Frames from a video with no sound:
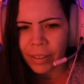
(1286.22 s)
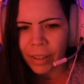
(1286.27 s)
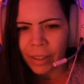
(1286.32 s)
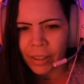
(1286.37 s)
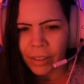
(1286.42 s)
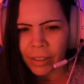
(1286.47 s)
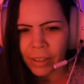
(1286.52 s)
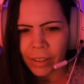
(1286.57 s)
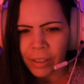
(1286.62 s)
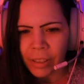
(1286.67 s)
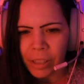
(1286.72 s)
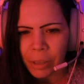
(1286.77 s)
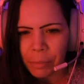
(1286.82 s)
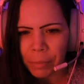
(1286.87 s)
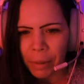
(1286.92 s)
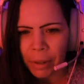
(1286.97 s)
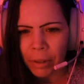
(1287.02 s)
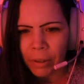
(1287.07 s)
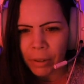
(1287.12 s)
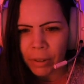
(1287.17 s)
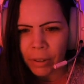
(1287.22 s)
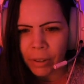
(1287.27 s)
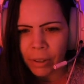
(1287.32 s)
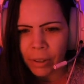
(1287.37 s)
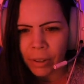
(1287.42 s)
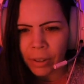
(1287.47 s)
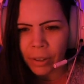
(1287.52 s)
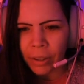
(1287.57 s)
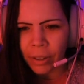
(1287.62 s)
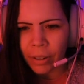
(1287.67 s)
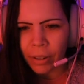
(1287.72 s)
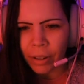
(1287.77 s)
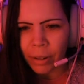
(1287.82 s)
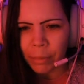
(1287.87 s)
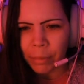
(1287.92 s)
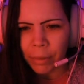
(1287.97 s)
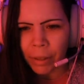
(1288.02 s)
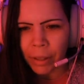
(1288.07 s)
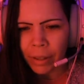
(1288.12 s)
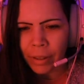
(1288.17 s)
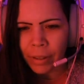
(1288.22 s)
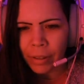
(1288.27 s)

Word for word: I got a spider. Grab that.